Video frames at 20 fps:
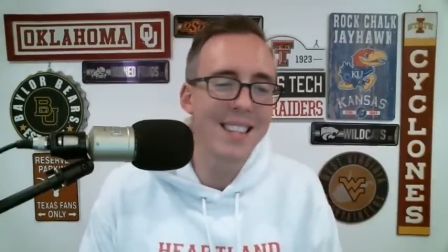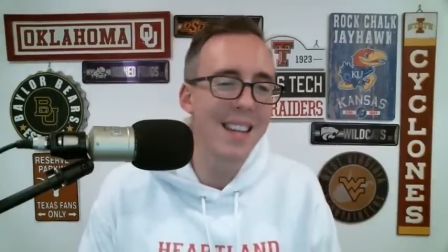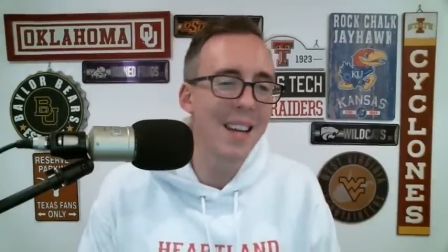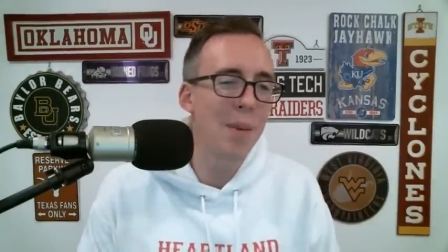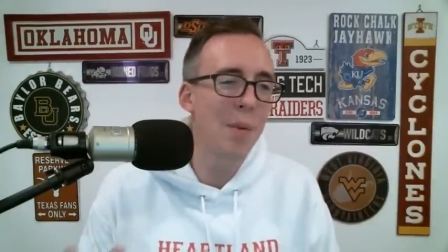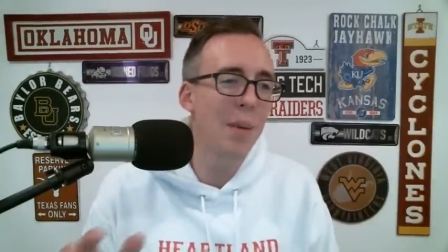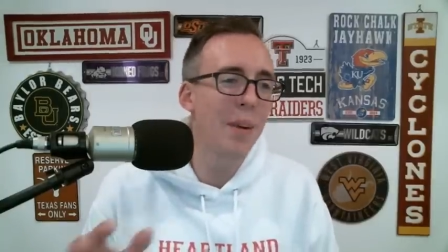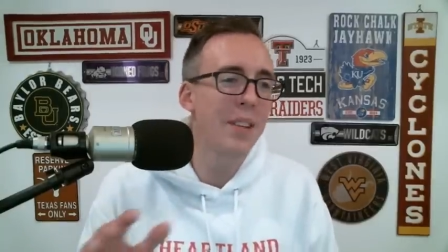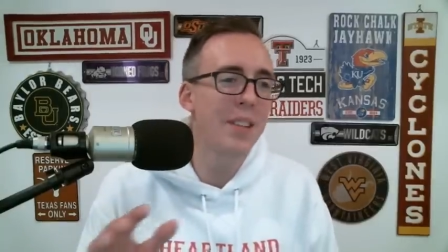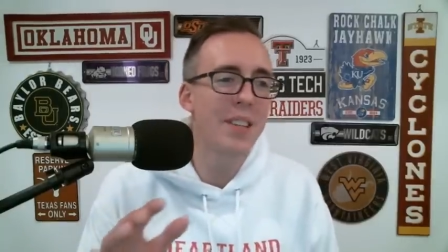It
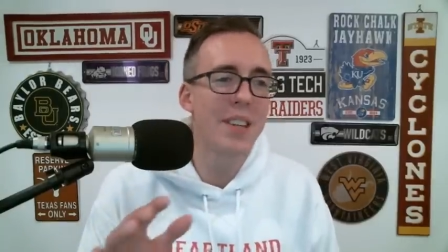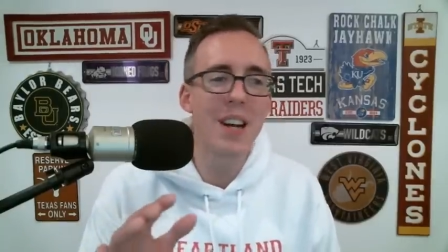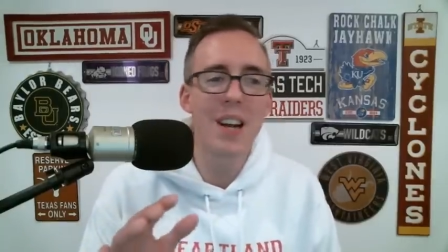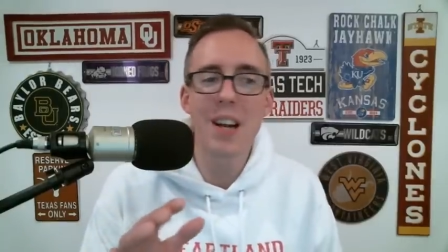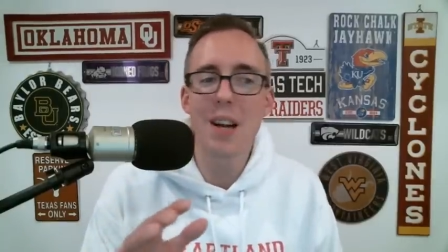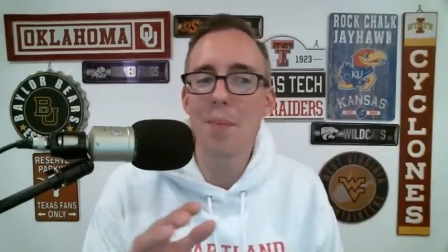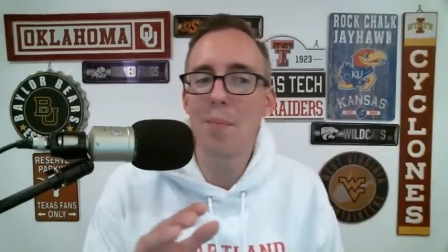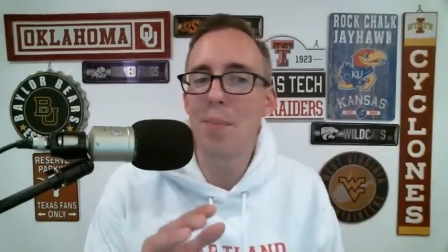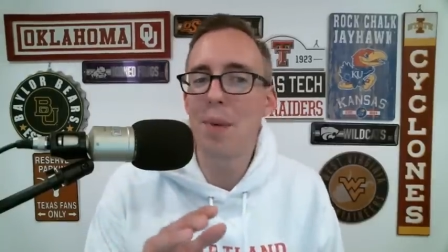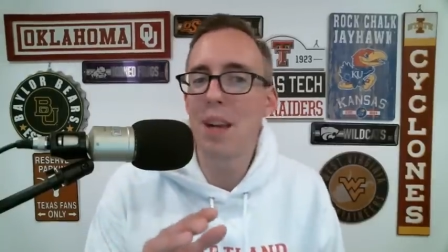was going
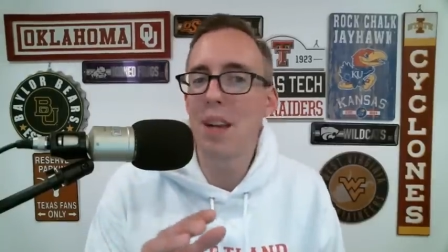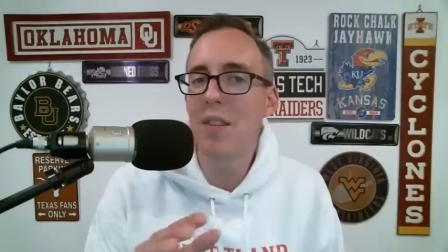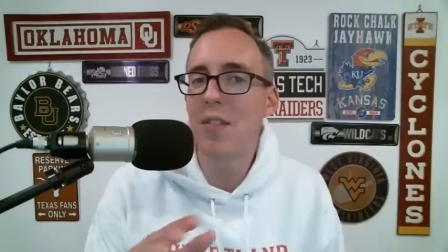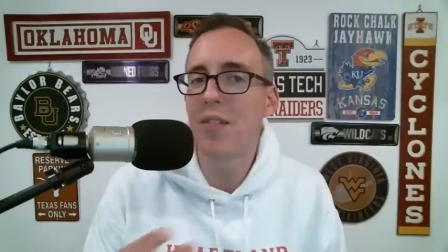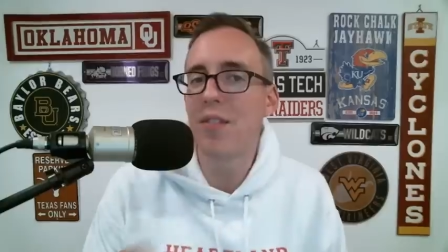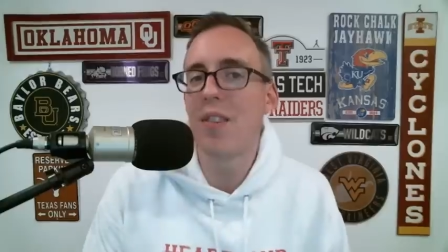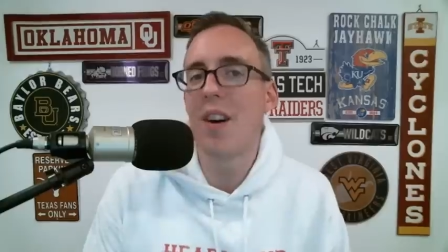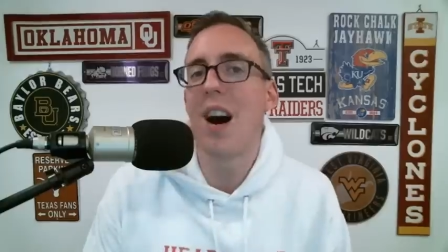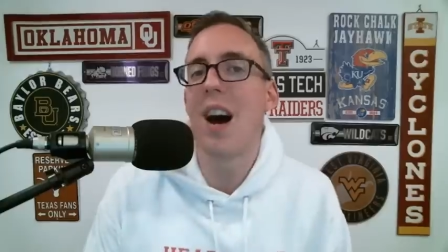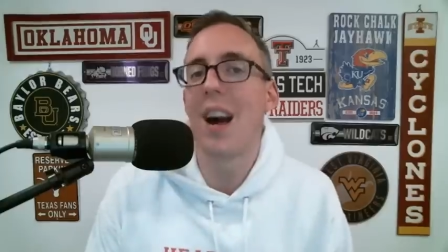to be
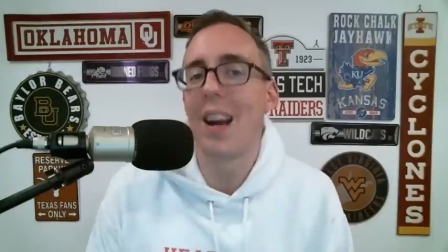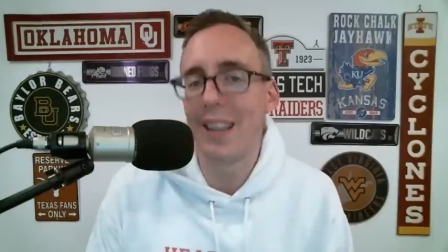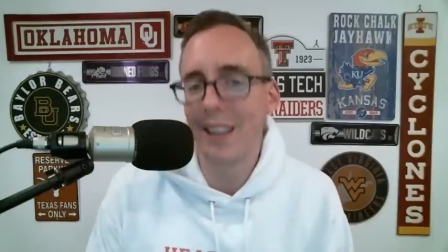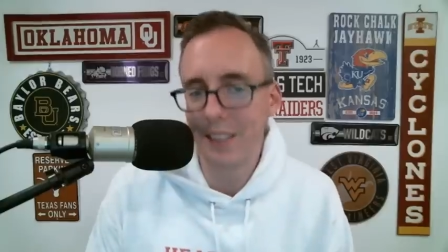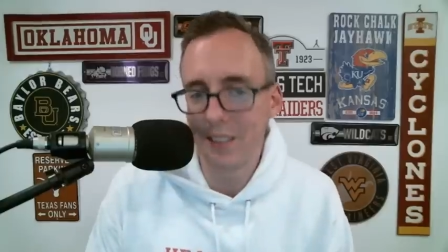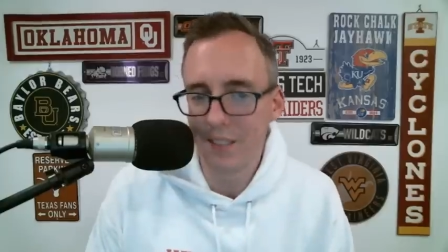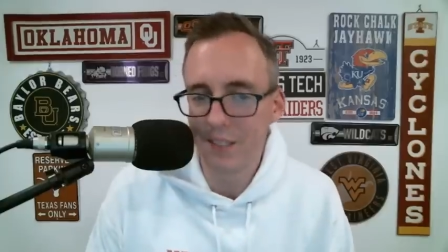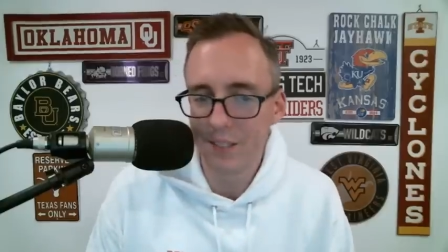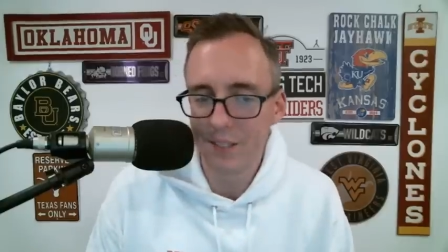fine.